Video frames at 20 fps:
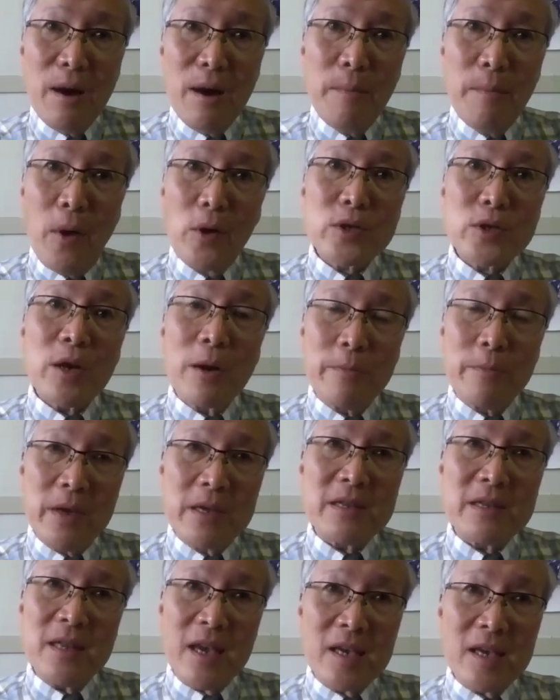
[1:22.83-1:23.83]
most of
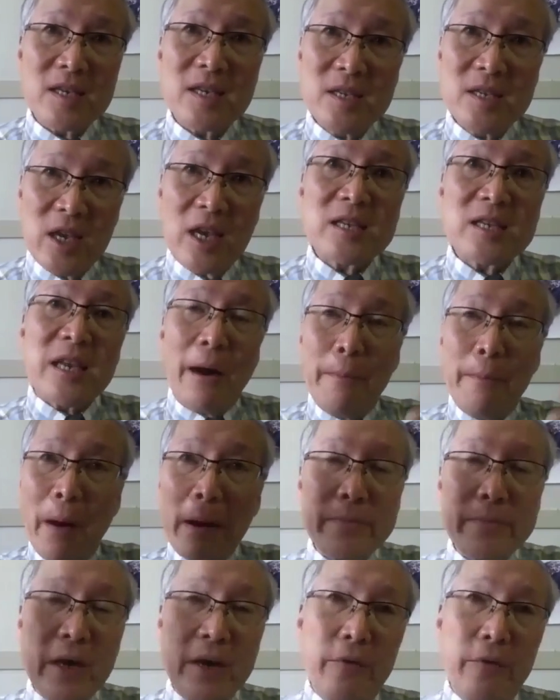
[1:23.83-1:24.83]
it is just
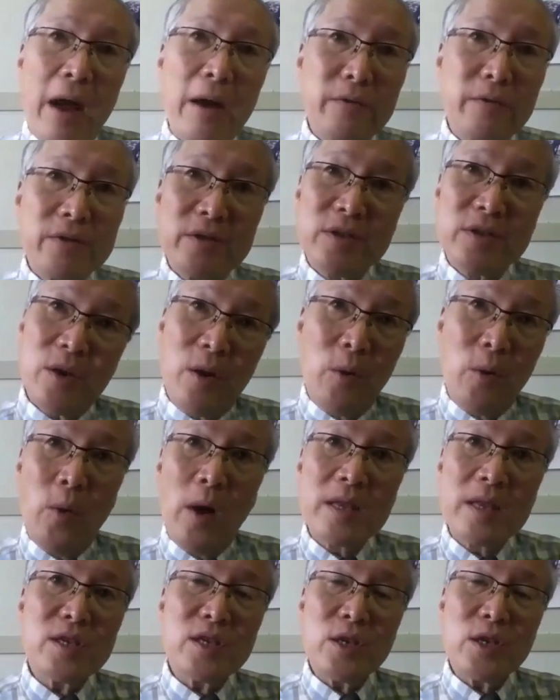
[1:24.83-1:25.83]
above the ground. So
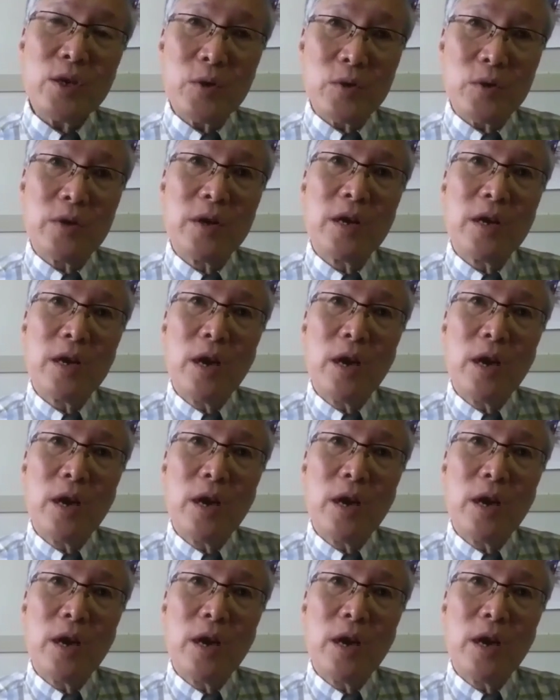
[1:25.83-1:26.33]
once the